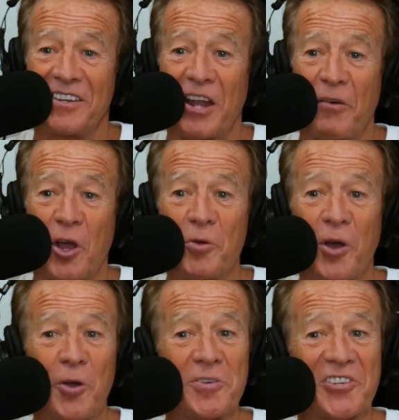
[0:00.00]
No,
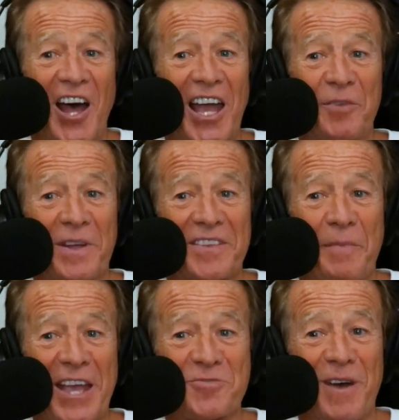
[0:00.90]
who is tied with
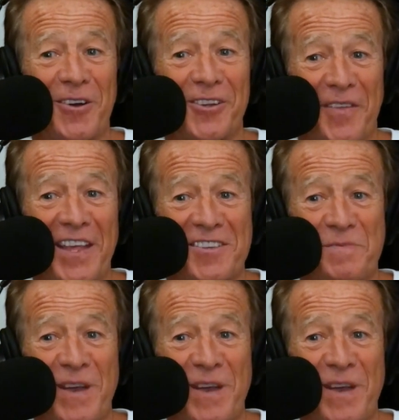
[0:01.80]
Depeche Mode? You think the